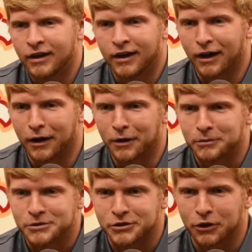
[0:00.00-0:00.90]
I
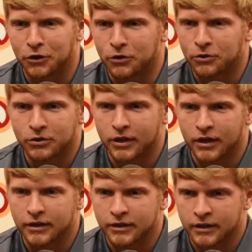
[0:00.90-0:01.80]

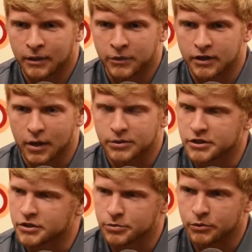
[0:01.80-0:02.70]
mean, the
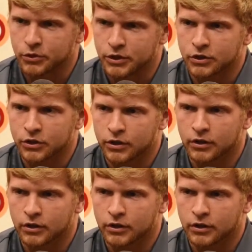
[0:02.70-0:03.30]
competition has been really good.